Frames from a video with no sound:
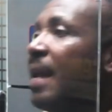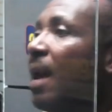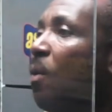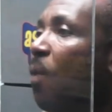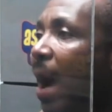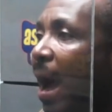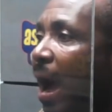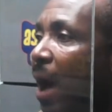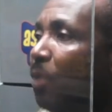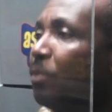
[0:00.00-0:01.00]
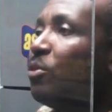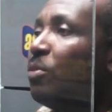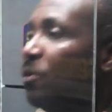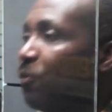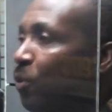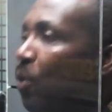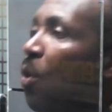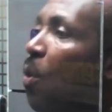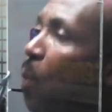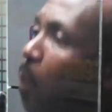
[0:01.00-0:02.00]
a wa to vote.
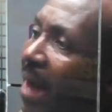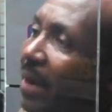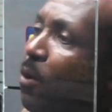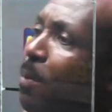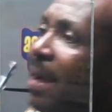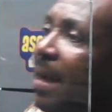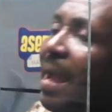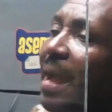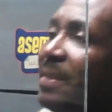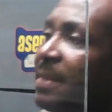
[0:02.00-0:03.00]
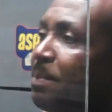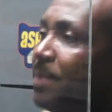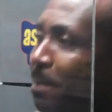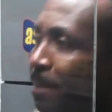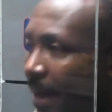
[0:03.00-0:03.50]
One, Obekaya September.